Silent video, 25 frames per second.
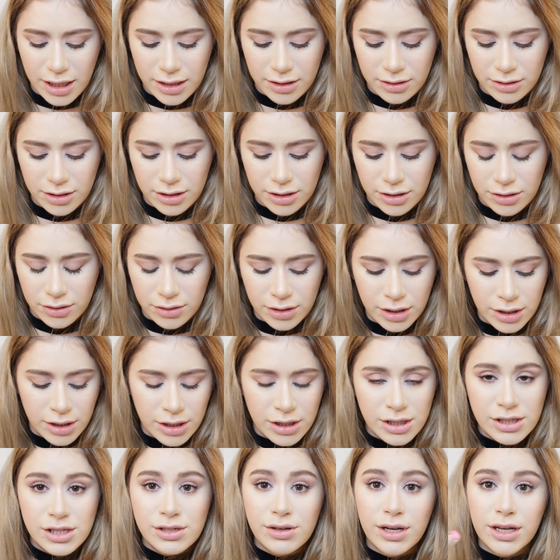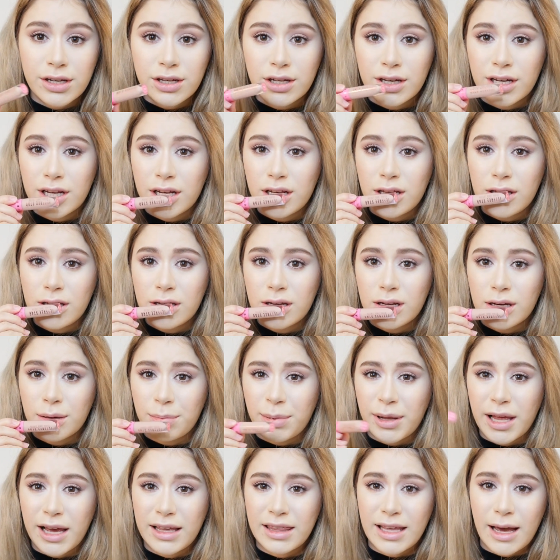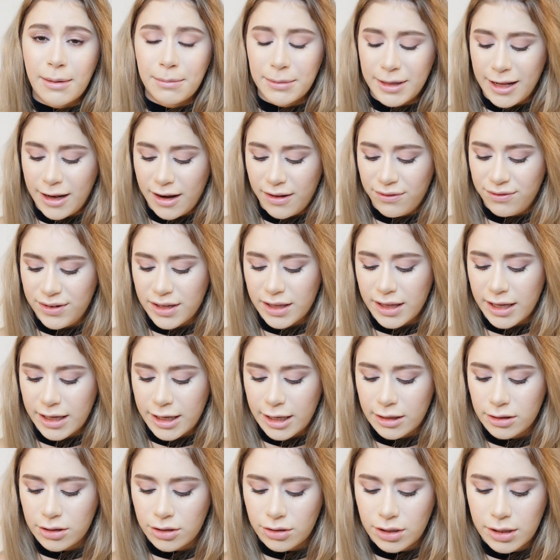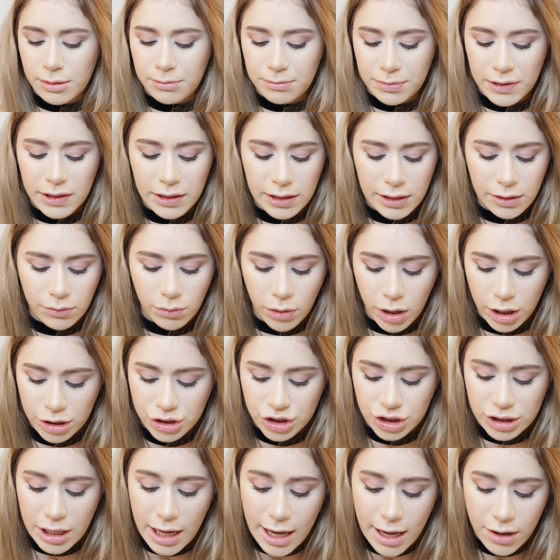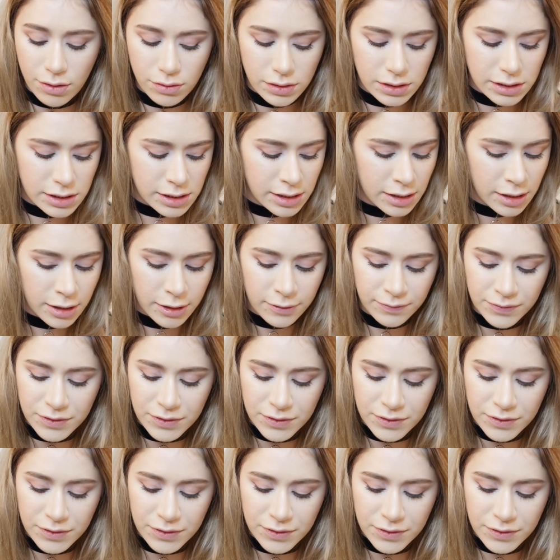I don't know. So I could apply that, but then I feel like I'd look completely washed out.